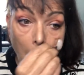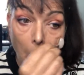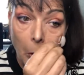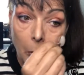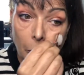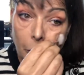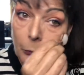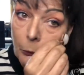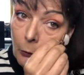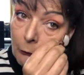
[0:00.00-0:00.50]

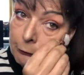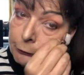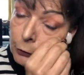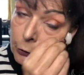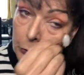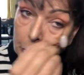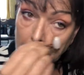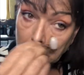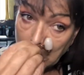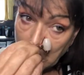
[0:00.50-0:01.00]
So I've
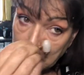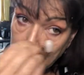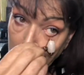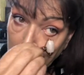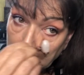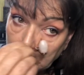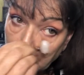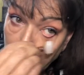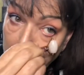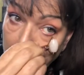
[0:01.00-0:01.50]
looked it up a
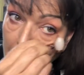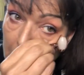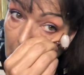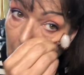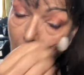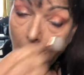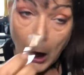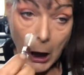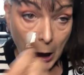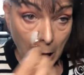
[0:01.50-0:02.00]
little bit.
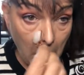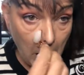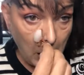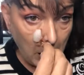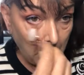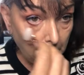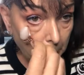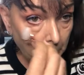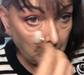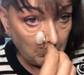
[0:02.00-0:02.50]

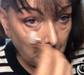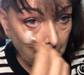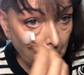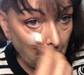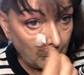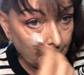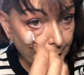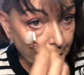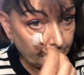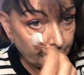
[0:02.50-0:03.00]
And
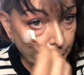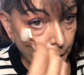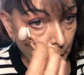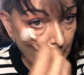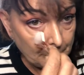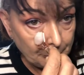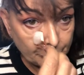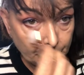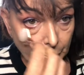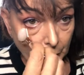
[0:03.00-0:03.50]
what the
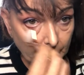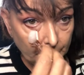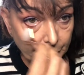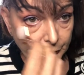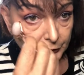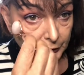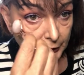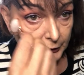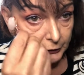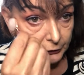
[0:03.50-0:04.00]
website
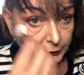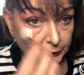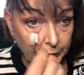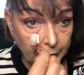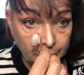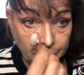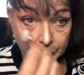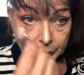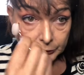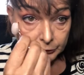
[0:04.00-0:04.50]
says
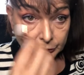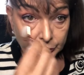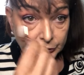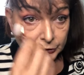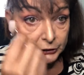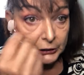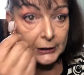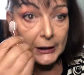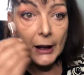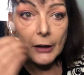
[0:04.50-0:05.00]
is it's
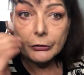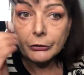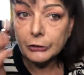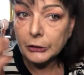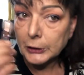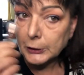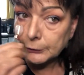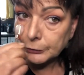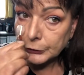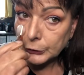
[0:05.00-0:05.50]

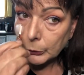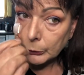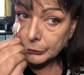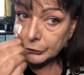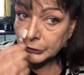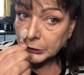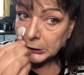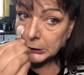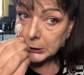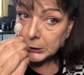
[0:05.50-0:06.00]
TLC for your
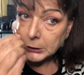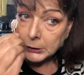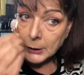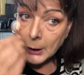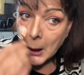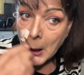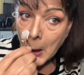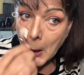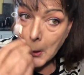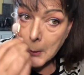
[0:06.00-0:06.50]
skin.
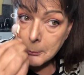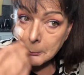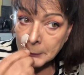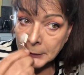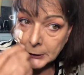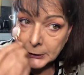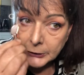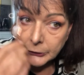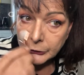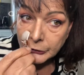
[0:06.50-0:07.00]

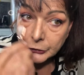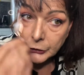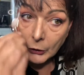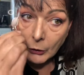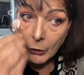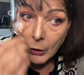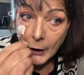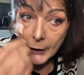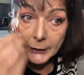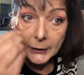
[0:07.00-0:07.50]
Mini
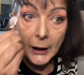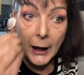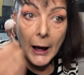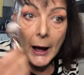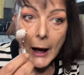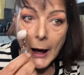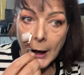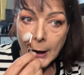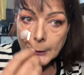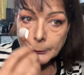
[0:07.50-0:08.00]
design
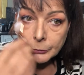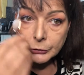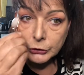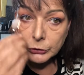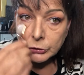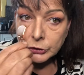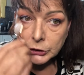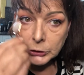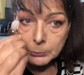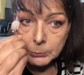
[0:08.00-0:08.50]
aims to
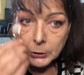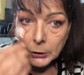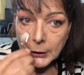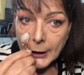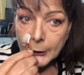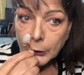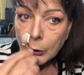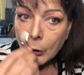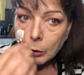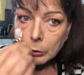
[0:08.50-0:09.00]

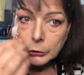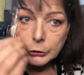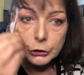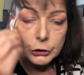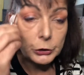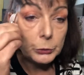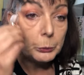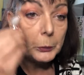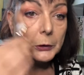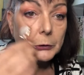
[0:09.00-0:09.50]
stimulate
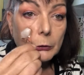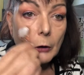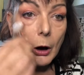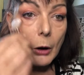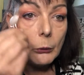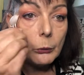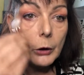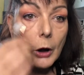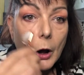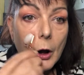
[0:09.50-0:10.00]
collagen when
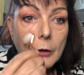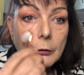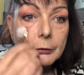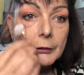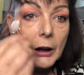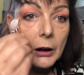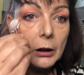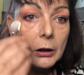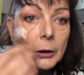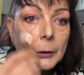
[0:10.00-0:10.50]
rolled
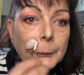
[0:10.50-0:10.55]
over